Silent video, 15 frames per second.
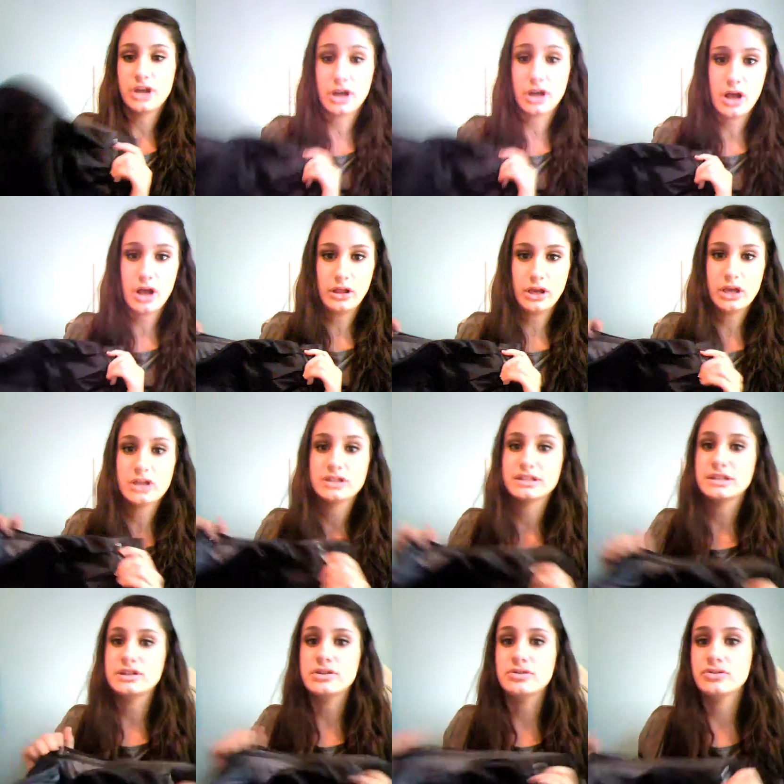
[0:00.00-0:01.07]
dark colors
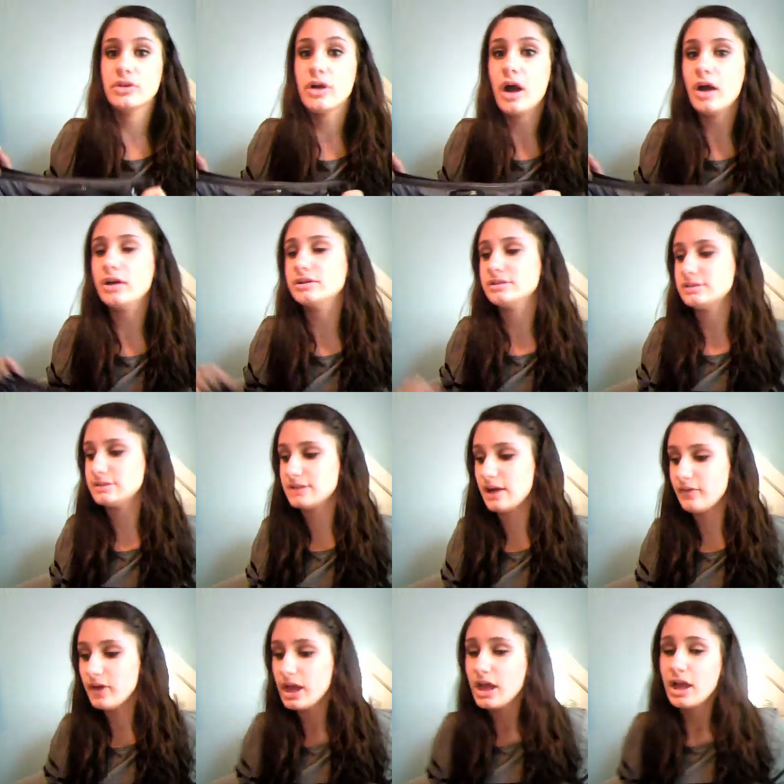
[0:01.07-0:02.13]
and neutral colors and stuff.